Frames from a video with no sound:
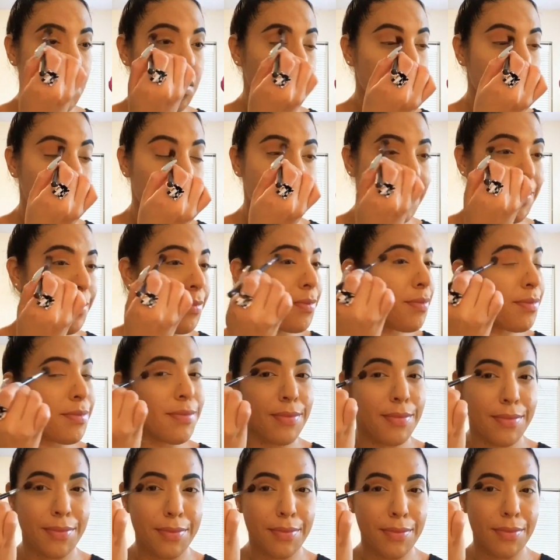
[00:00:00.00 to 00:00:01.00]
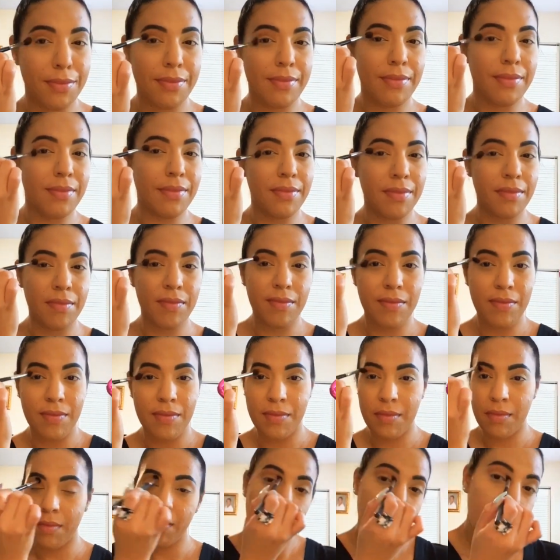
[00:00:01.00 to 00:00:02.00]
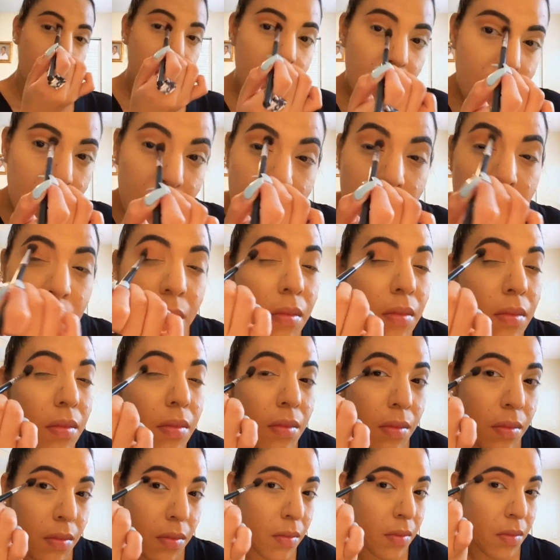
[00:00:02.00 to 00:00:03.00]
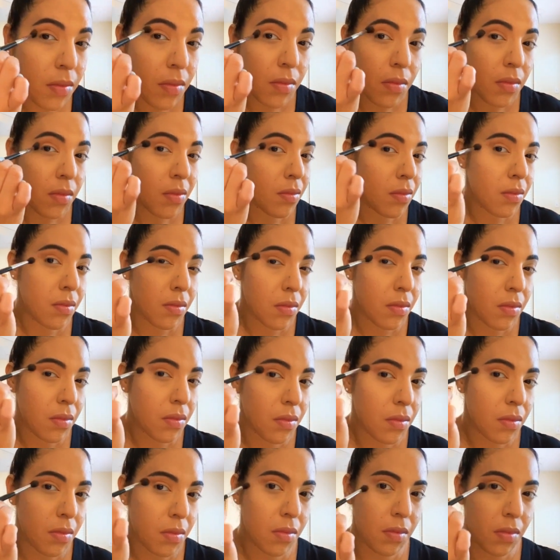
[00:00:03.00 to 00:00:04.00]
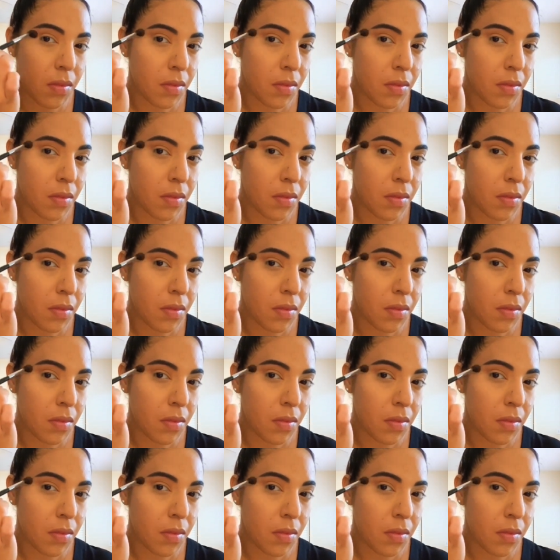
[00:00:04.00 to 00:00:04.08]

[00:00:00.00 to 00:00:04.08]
as a transition shade. So I am blending that into my crease.